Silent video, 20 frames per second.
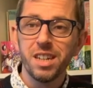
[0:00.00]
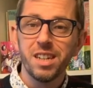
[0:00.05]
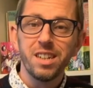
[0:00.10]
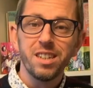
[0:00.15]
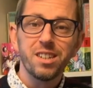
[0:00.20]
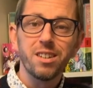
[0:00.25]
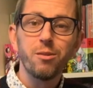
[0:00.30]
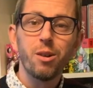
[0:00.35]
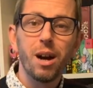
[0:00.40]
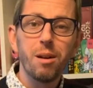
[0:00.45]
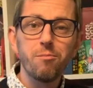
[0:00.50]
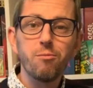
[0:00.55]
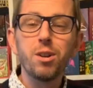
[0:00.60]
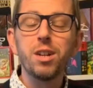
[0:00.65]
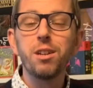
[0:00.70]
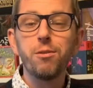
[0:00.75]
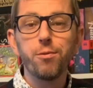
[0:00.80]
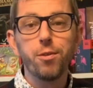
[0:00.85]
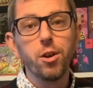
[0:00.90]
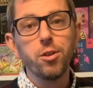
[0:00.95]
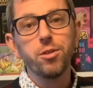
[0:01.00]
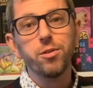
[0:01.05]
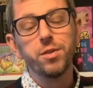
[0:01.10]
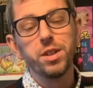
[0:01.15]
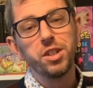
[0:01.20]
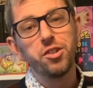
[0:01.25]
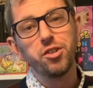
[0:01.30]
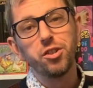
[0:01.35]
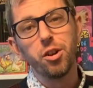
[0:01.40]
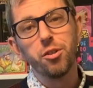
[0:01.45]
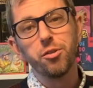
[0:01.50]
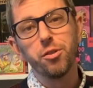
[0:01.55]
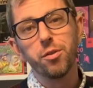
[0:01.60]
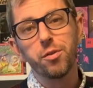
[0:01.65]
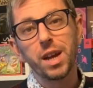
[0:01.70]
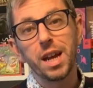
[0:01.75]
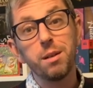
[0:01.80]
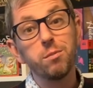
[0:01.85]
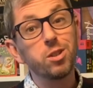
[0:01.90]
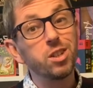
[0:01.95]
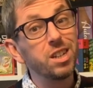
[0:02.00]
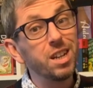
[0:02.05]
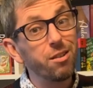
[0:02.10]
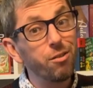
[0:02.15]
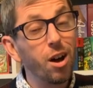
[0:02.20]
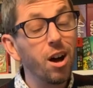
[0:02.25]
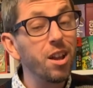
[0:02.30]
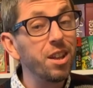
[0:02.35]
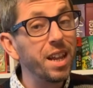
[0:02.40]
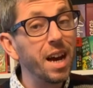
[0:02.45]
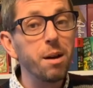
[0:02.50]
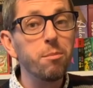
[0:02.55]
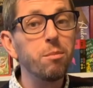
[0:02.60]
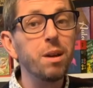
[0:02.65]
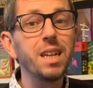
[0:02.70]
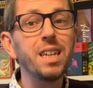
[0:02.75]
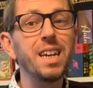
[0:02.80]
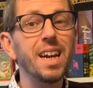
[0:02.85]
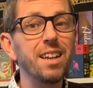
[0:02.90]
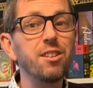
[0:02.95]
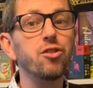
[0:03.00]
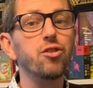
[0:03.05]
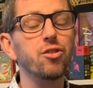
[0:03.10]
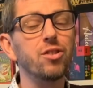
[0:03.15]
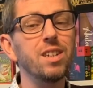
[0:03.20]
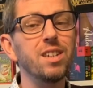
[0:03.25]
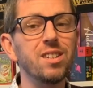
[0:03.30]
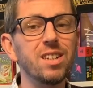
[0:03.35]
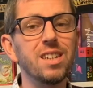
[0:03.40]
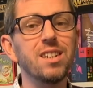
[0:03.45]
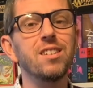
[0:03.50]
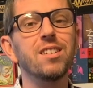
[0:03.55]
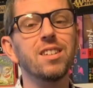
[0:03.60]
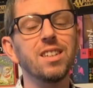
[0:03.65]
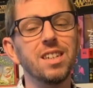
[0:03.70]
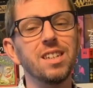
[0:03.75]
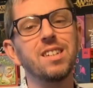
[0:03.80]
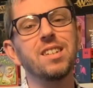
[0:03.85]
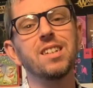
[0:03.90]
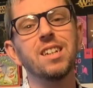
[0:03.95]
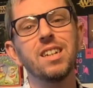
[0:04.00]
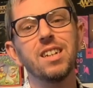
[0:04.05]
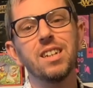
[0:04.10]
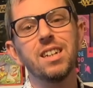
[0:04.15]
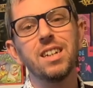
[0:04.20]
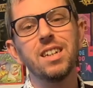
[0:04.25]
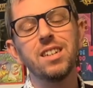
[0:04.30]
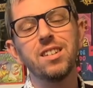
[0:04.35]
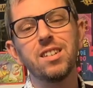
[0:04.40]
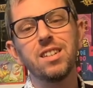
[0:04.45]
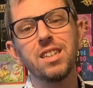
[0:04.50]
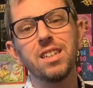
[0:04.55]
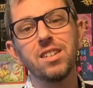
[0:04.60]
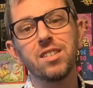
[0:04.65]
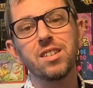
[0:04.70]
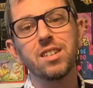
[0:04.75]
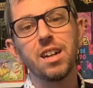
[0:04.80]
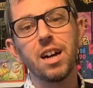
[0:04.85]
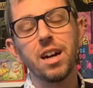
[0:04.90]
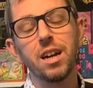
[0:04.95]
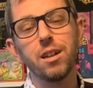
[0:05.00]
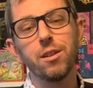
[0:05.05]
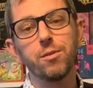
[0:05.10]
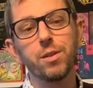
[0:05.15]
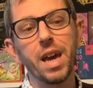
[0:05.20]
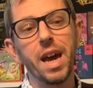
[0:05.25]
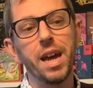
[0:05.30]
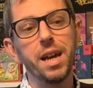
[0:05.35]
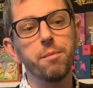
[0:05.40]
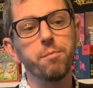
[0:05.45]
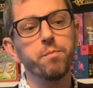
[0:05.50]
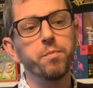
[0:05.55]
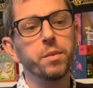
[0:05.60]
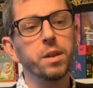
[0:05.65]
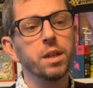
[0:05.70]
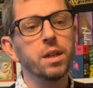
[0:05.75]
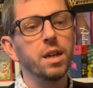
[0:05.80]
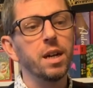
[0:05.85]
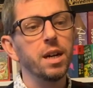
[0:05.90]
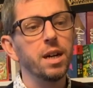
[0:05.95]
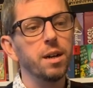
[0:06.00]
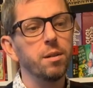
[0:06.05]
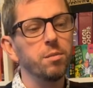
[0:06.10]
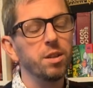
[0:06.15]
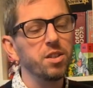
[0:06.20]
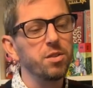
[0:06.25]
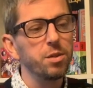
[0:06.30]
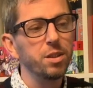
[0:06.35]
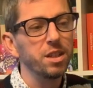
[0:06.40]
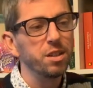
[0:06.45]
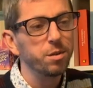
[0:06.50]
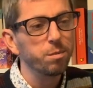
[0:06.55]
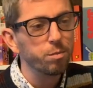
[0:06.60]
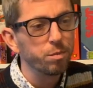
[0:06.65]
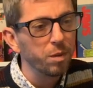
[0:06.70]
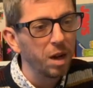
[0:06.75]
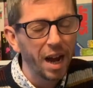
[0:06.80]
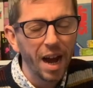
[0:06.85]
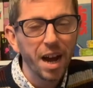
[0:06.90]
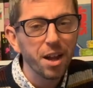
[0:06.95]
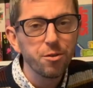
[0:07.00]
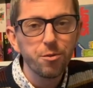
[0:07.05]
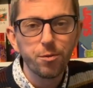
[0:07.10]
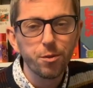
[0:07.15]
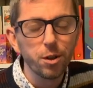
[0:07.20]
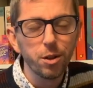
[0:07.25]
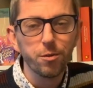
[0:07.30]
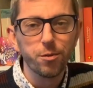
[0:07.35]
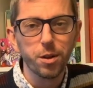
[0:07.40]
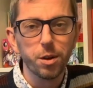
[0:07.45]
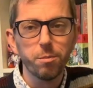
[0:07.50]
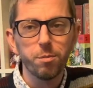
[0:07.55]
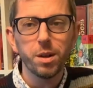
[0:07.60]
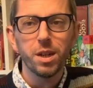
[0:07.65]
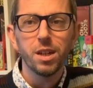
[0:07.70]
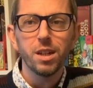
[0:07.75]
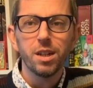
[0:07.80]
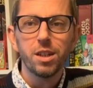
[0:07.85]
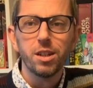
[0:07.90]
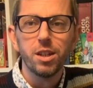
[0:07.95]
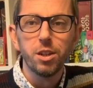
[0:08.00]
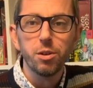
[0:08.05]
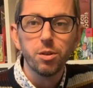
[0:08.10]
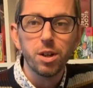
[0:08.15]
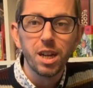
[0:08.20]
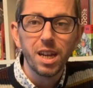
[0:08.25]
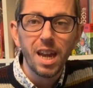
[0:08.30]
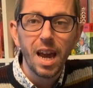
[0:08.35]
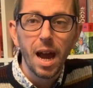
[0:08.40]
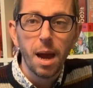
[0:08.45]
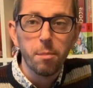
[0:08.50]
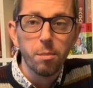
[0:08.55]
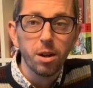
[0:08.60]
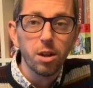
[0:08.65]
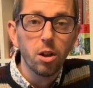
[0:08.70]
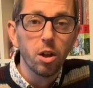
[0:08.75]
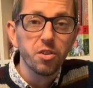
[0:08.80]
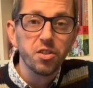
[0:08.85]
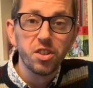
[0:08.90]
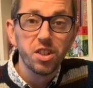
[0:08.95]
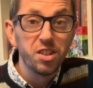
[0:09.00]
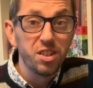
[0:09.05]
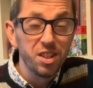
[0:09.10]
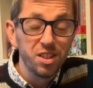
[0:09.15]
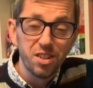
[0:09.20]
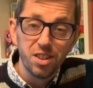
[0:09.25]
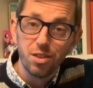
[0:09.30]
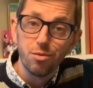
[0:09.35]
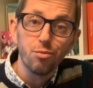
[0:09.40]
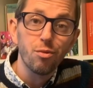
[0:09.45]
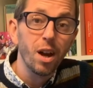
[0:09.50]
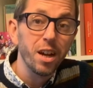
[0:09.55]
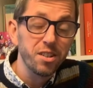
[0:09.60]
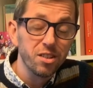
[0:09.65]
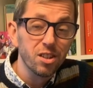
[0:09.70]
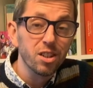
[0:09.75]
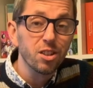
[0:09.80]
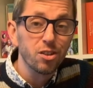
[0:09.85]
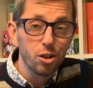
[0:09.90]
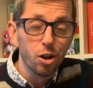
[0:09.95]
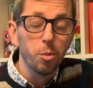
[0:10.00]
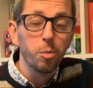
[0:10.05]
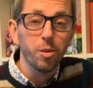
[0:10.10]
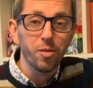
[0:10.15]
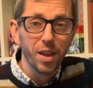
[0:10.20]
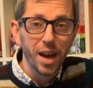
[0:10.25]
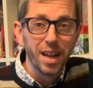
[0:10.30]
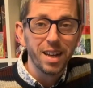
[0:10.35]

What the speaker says: So I'm really fond of this genre of games, and there aren't that many entries into this style of game. There's a handful of them that you can get, but Lost Cities is right at the top of that